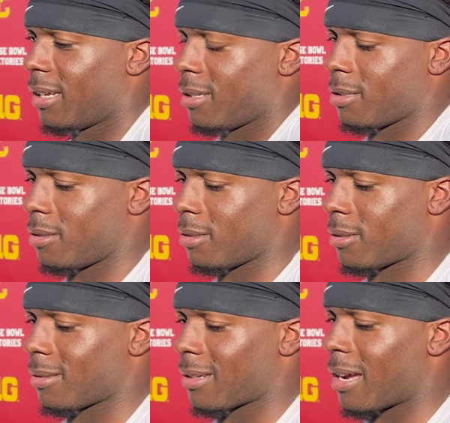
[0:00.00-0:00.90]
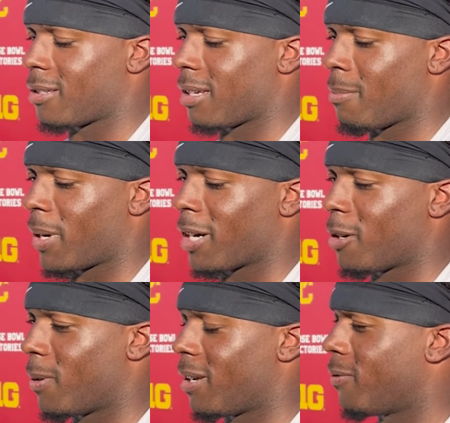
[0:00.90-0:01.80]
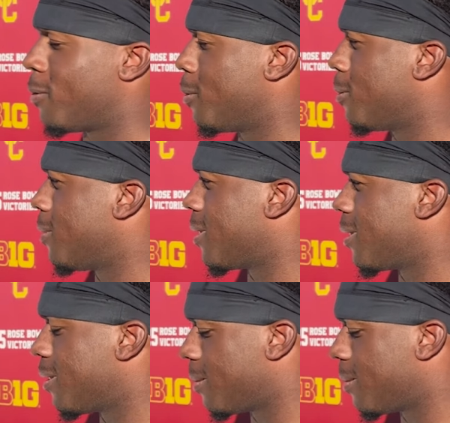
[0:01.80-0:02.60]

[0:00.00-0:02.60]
so I used to eat microwave food. Um,